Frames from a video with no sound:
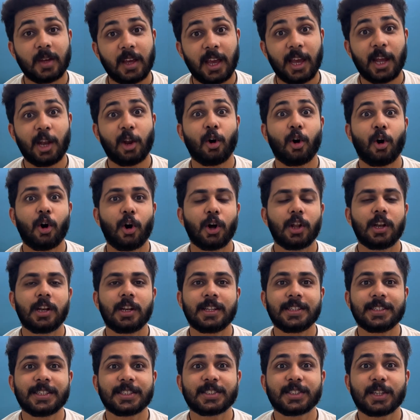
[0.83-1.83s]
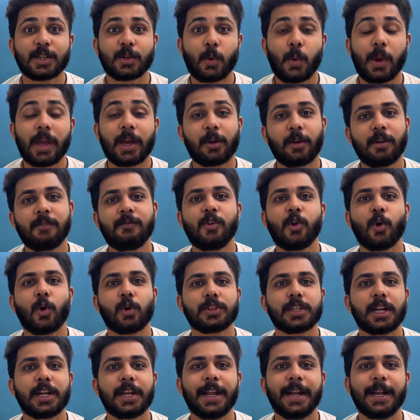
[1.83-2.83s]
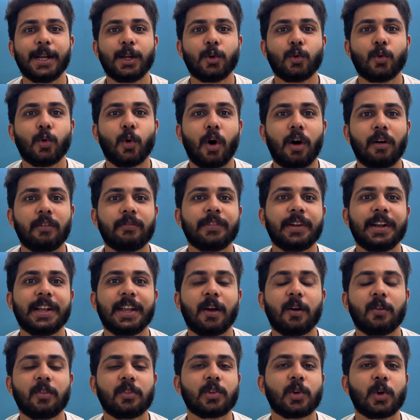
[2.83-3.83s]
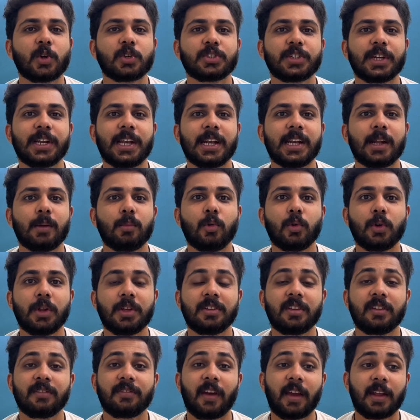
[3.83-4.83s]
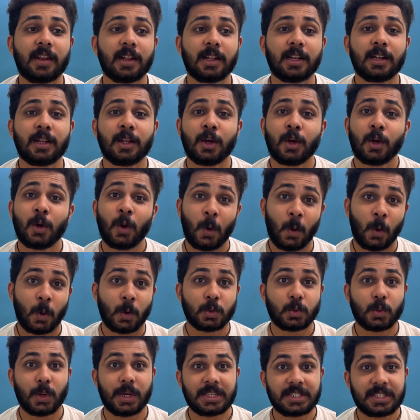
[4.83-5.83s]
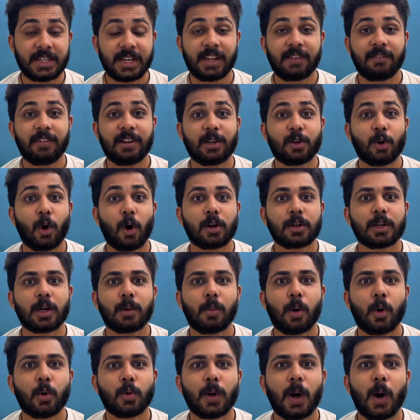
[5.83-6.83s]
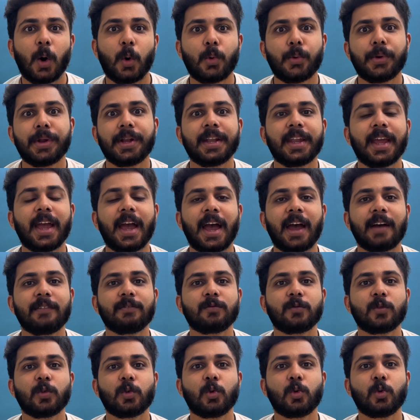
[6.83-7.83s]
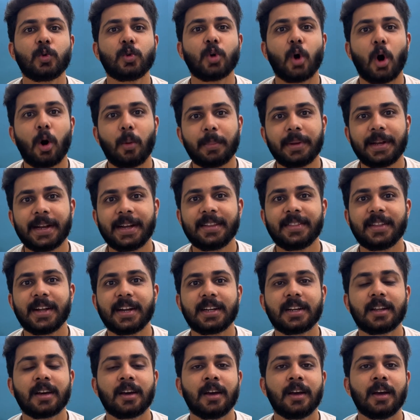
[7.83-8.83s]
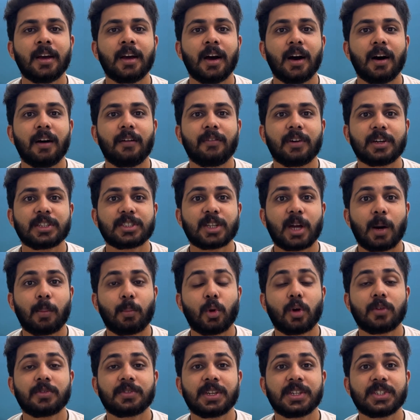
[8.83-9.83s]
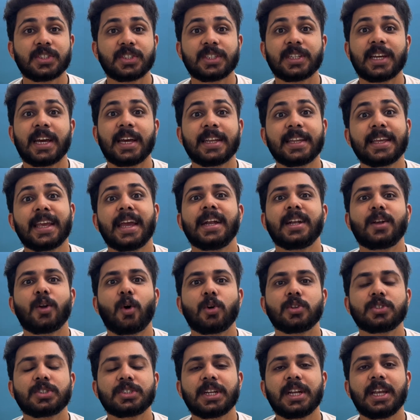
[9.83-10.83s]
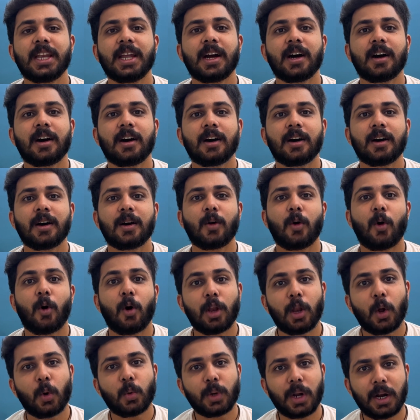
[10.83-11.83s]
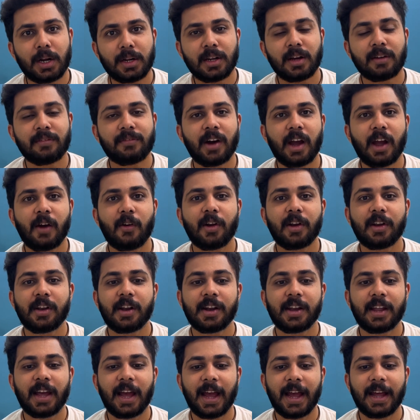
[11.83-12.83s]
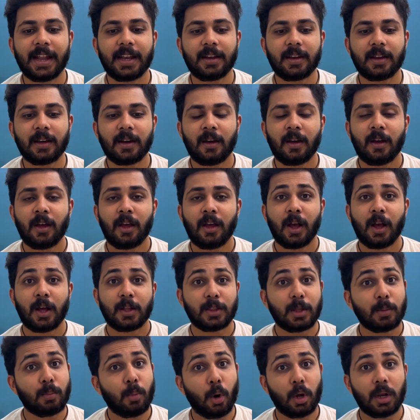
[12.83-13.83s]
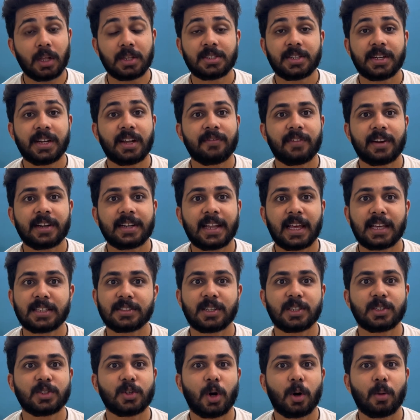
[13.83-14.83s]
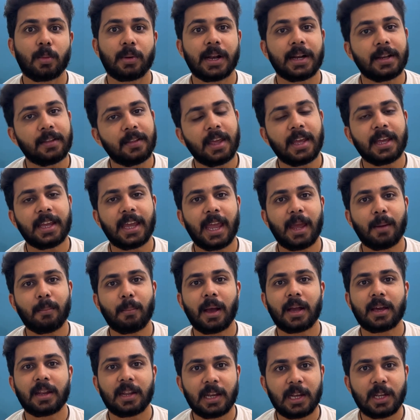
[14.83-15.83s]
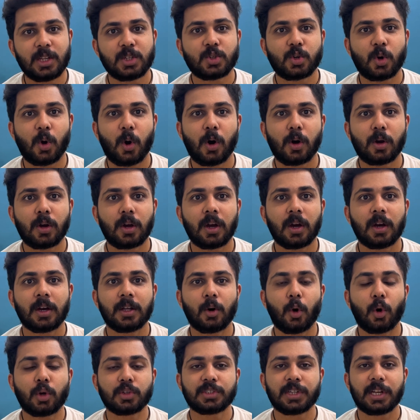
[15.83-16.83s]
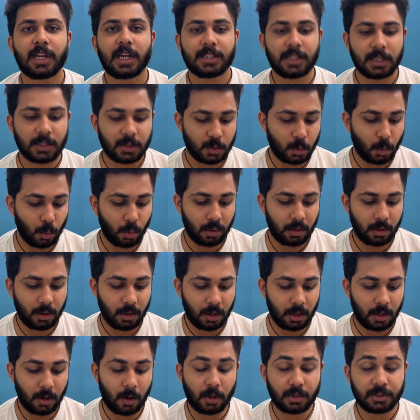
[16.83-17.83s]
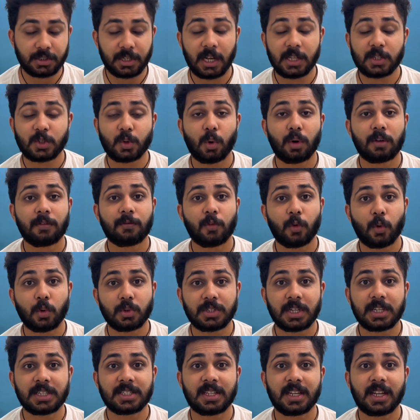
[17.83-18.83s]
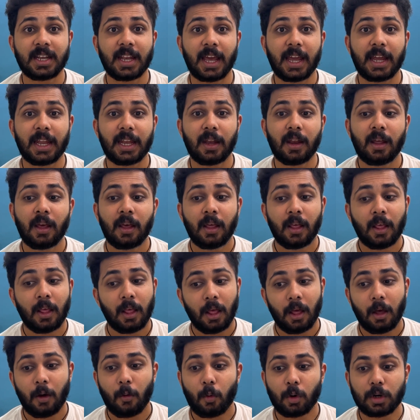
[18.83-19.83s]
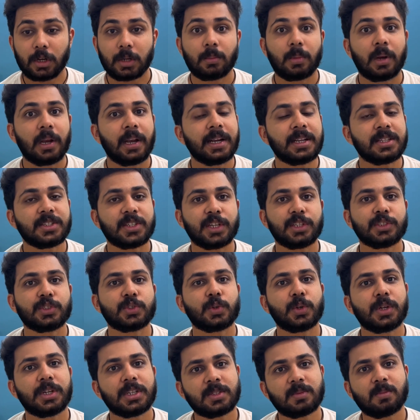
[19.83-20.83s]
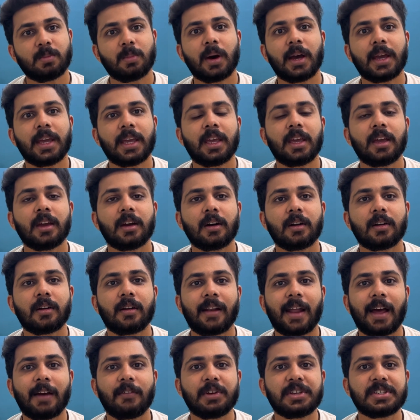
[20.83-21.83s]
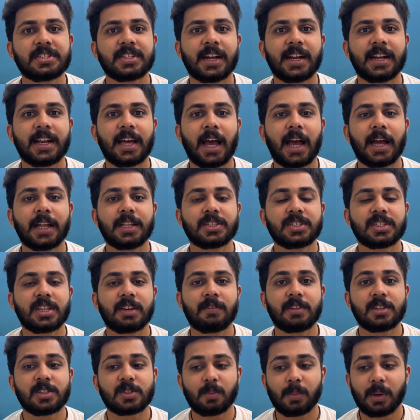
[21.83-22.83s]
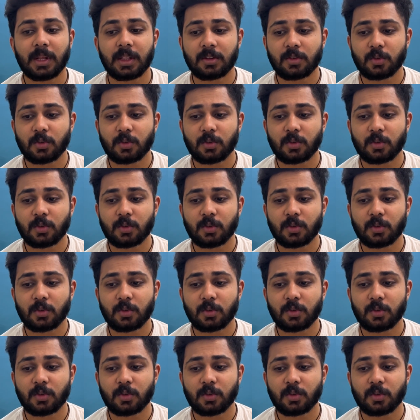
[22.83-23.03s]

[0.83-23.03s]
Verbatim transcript: Hello all, just a quick review on the day two of India versus Australia W T C final. So yesterday we talked about how India have to dominate that first couple of sessions and get Australia all out under five hundred, and the bowlers did a fantastic job, right? They came back really strong. Australia just scored, uh, Australia scored four sixty-nine. What a brilliant centuries by uh, Travis Head and Steven Smith.